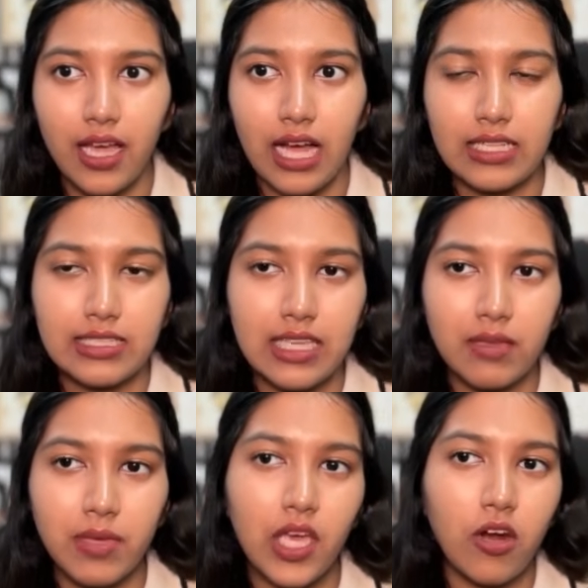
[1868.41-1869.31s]
And this
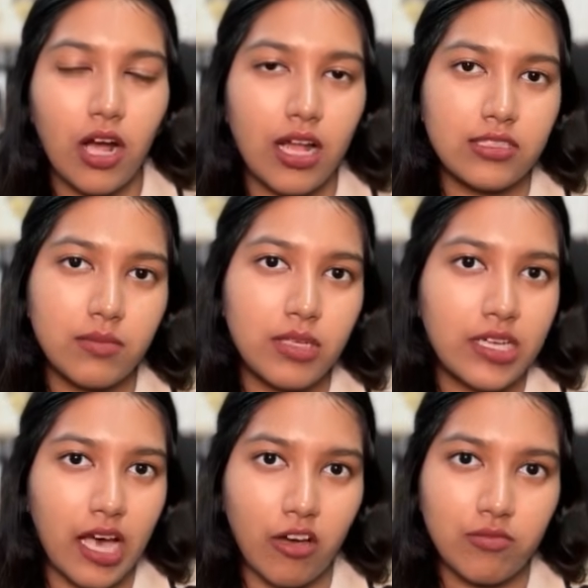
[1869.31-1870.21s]
can be your
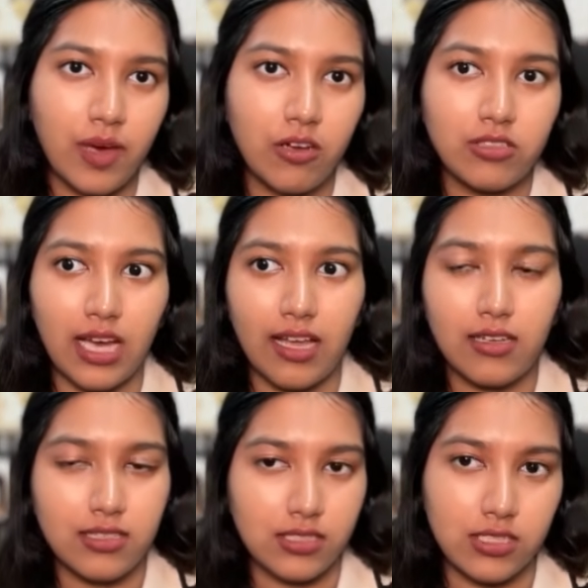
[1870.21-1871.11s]
ultimate outbound
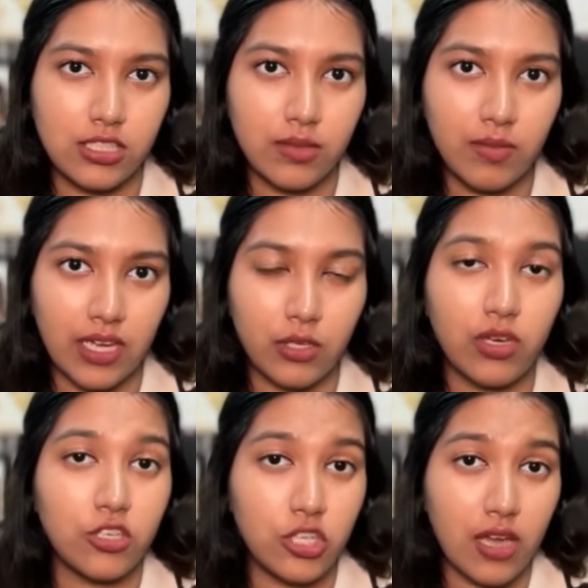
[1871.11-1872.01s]
dialer system that you
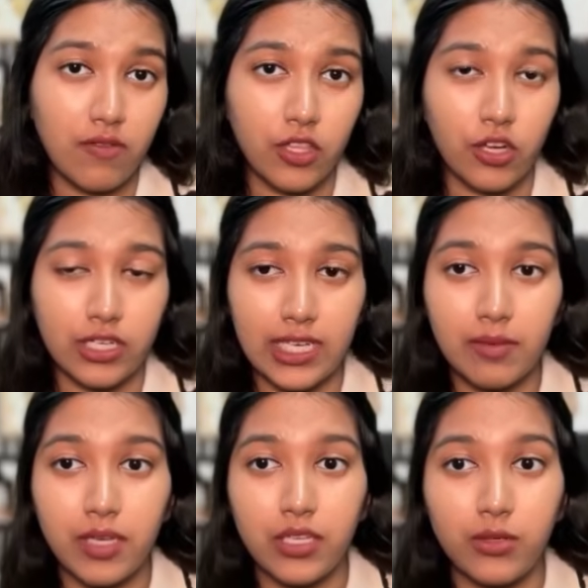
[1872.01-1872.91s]
can share with your
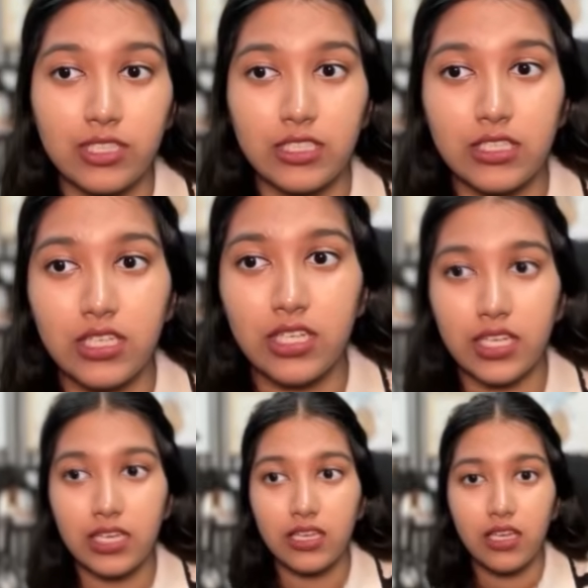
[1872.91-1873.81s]
team and use internally,